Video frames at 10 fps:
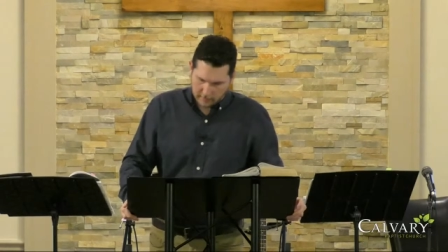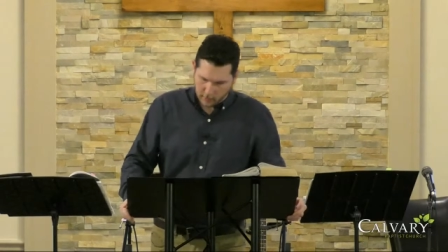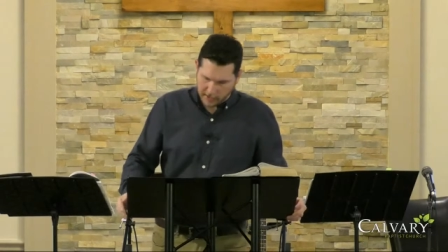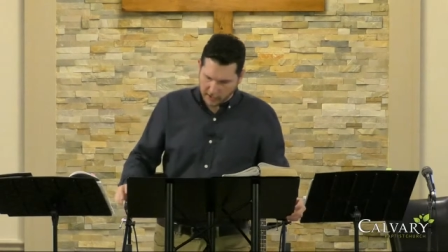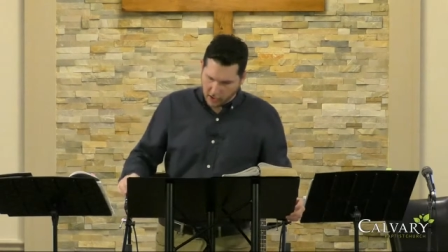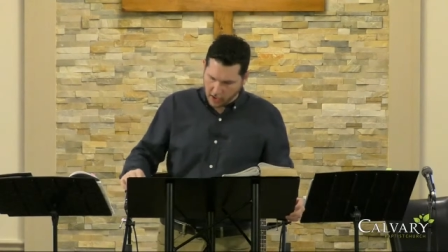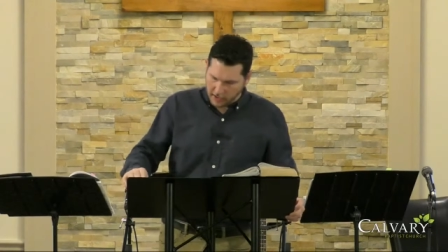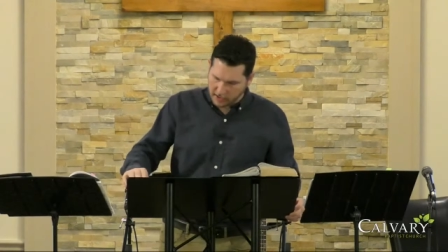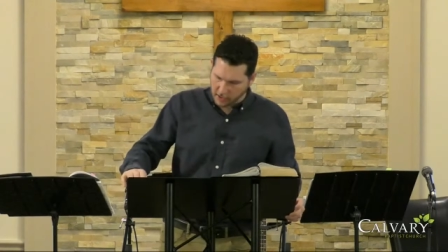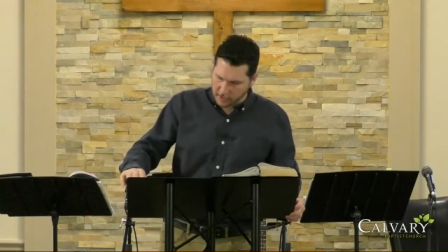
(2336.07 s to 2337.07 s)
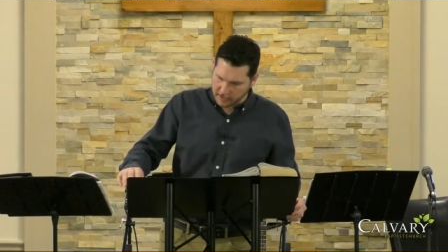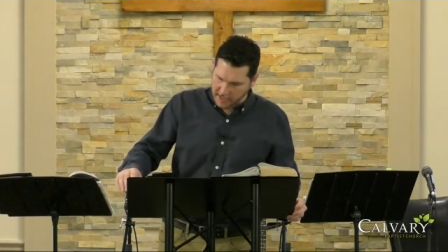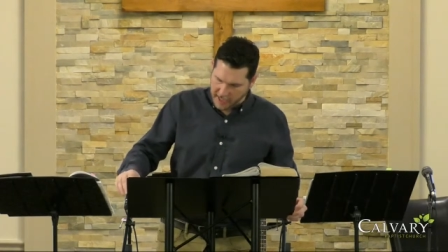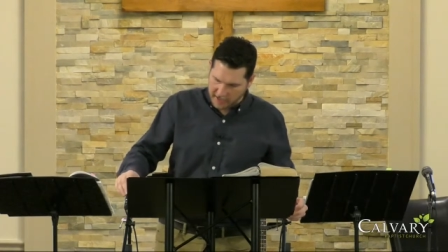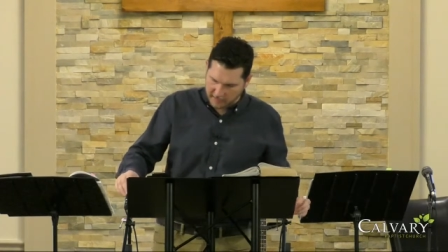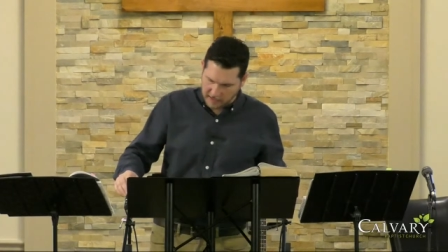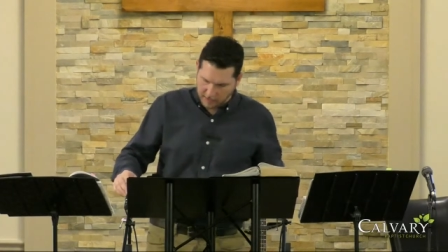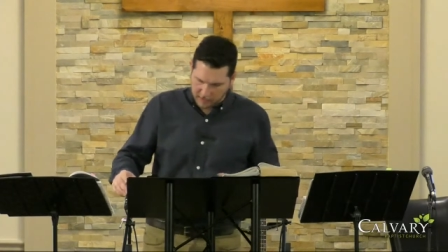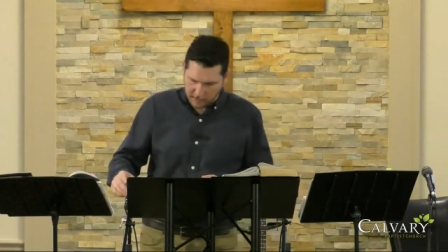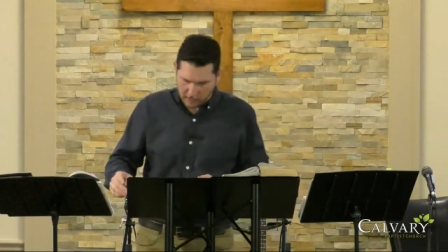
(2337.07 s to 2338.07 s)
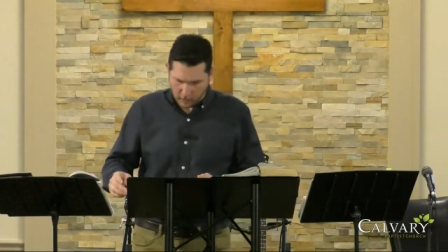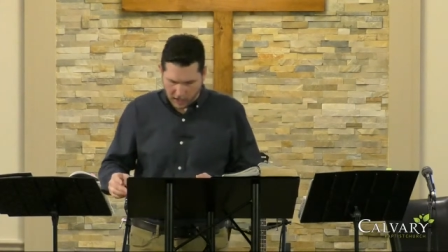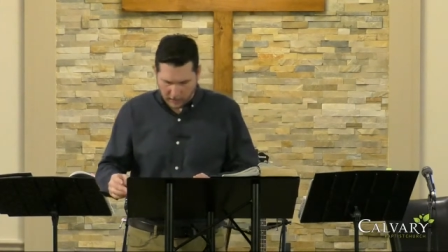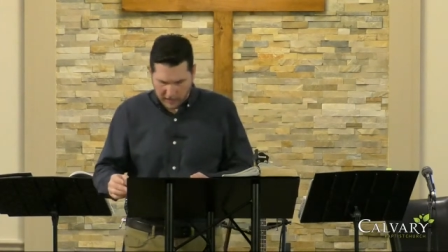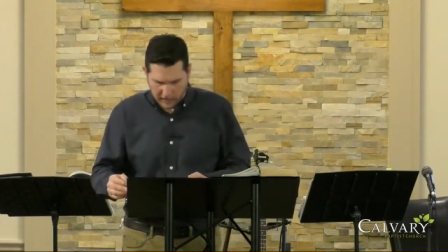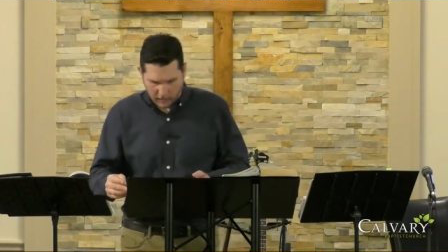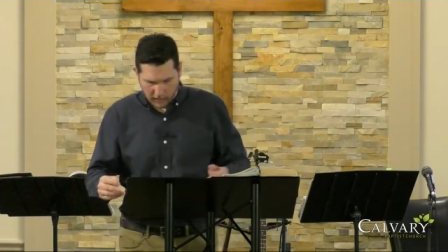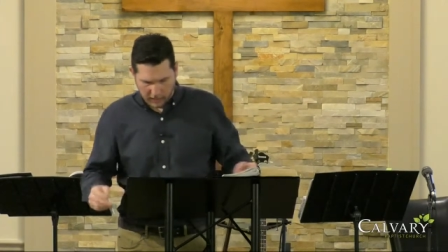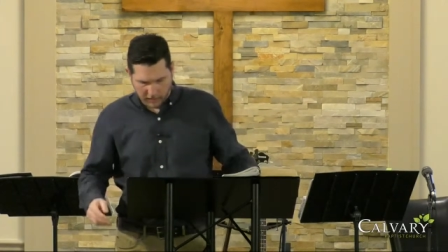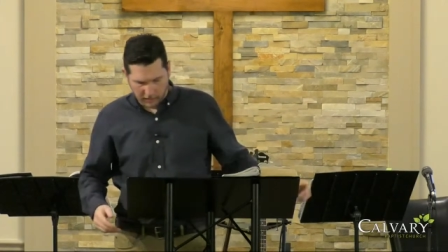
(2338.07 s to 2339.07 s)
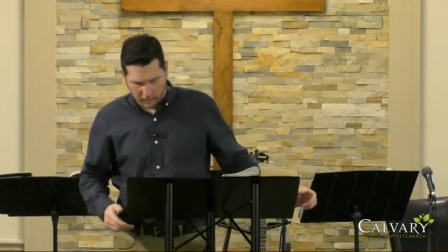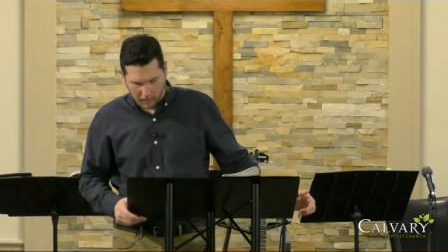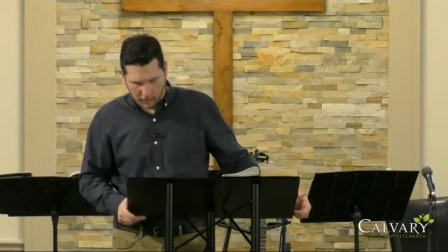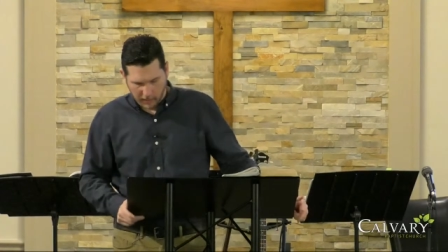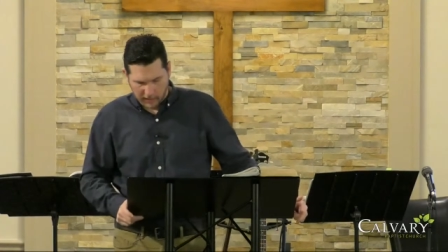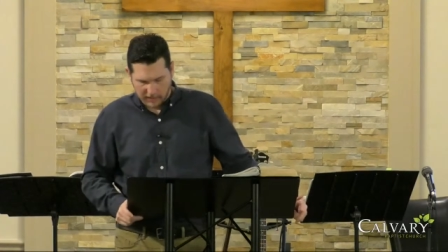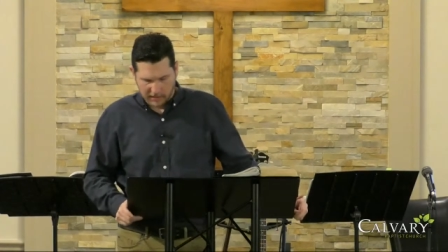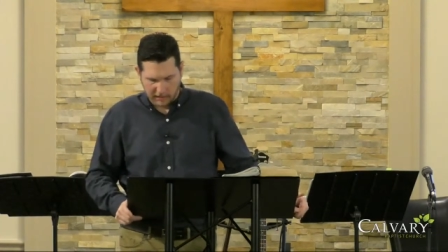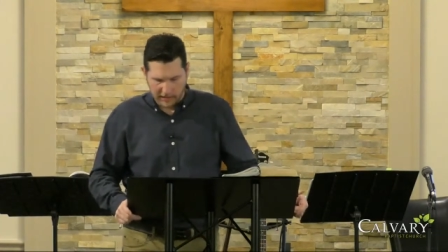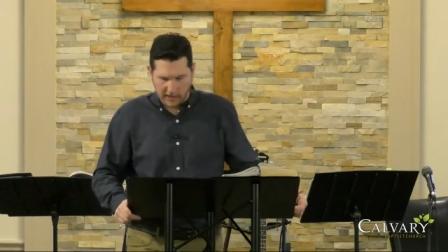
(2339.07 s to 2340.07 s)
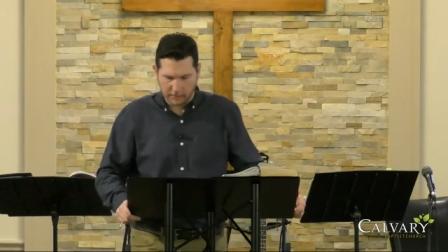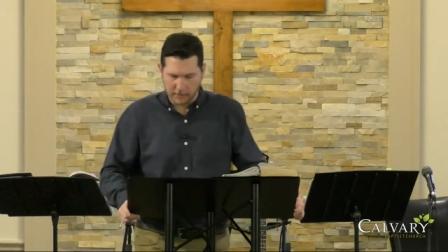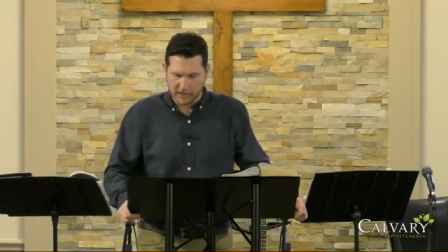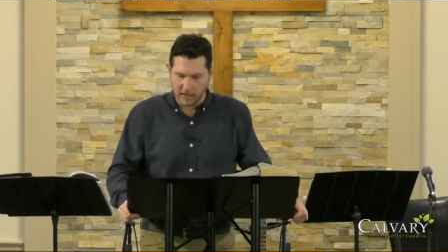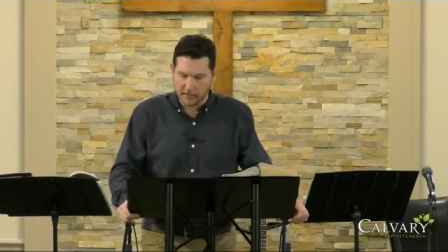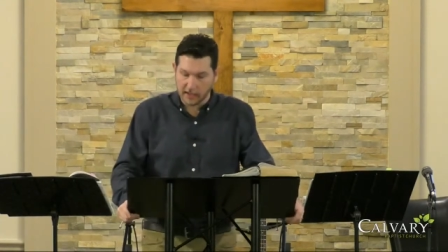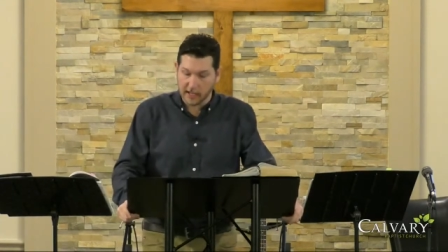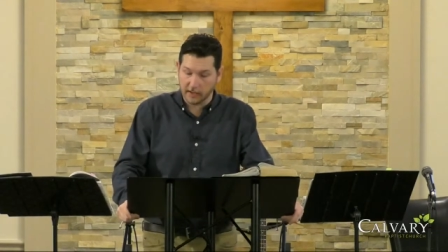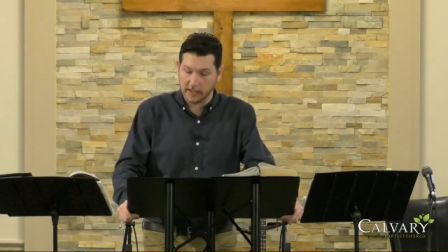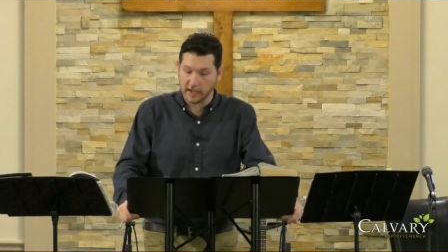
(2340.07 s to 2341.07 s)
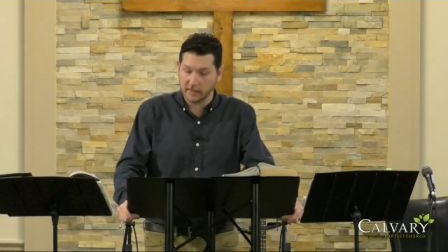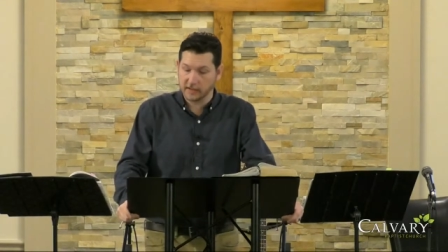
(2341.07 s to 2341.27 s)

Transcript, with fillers: Whereas God has called us to actively pursue the well being of one another through a willingness to lead through self denial and self